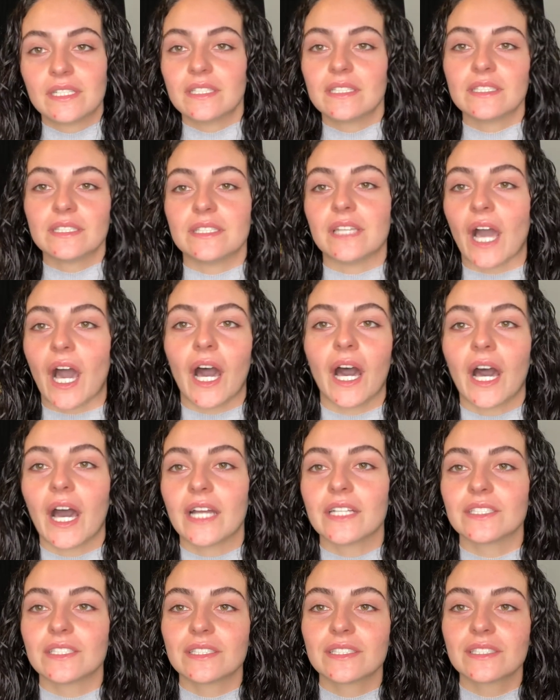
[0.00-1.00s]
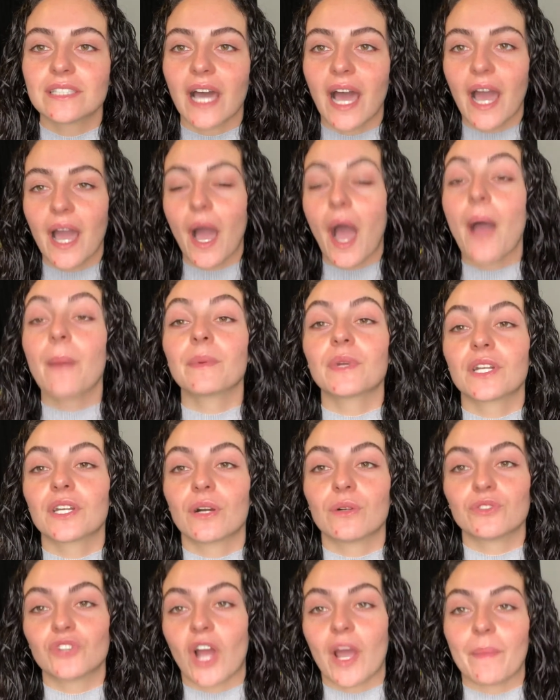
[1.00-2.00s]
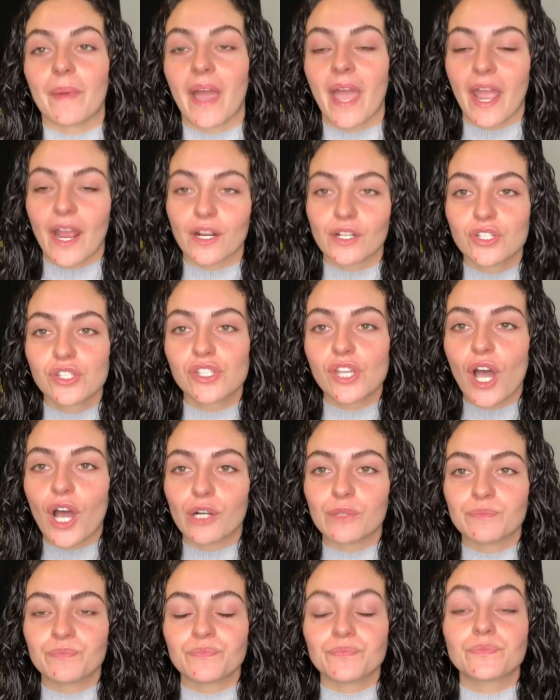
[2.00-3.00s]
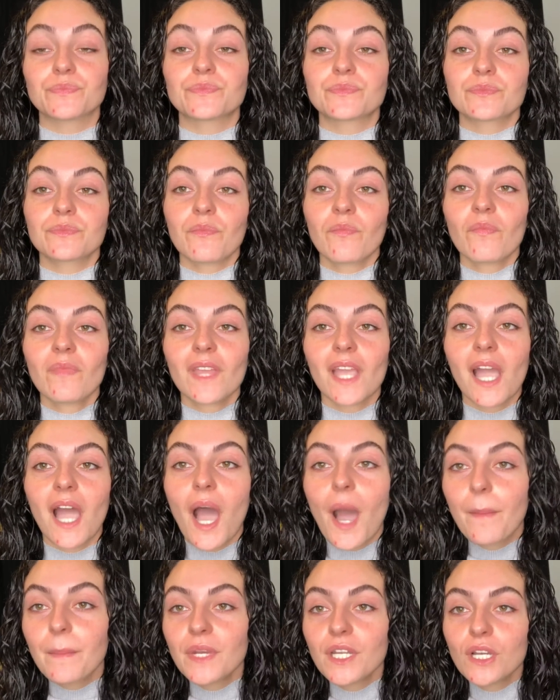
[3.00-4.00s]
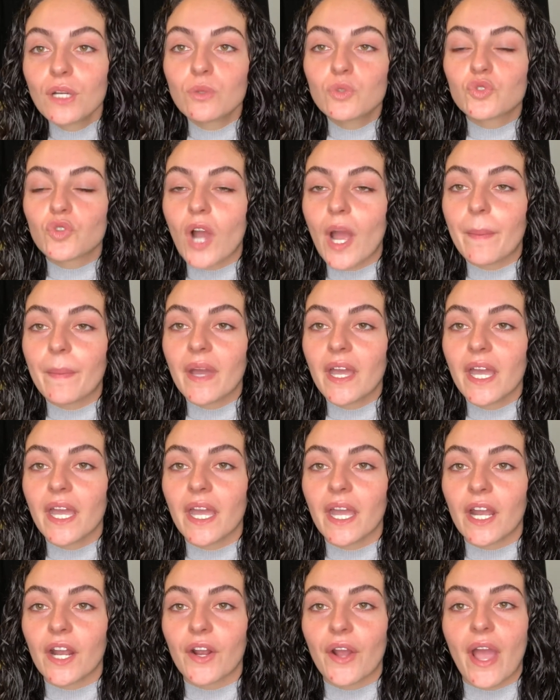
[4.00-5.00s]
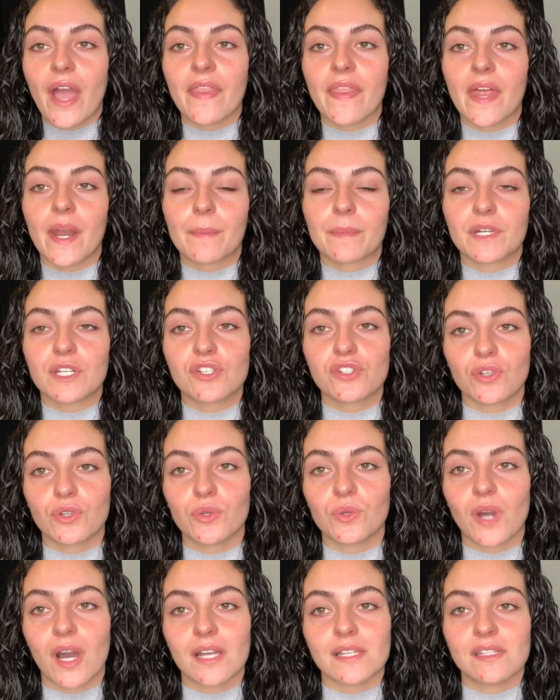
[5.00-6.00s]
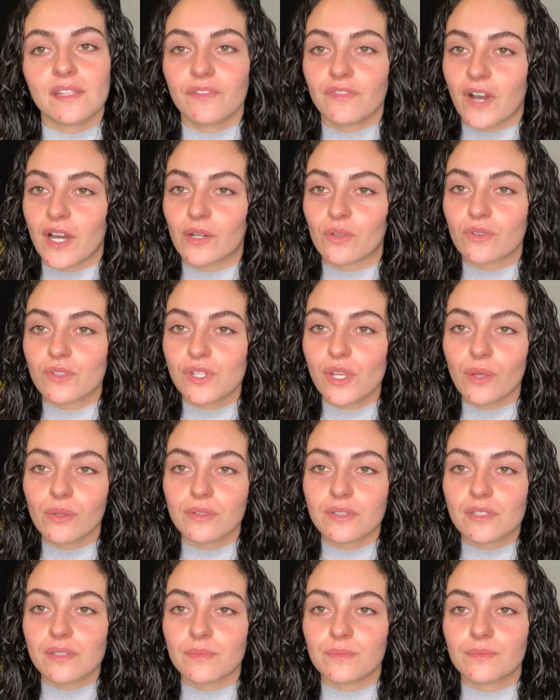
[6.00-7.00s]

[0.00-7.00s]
yeah, I'm gonna go dry my hair. So I'm gonna go dry my hair and then I'm gonna show you guys the final results.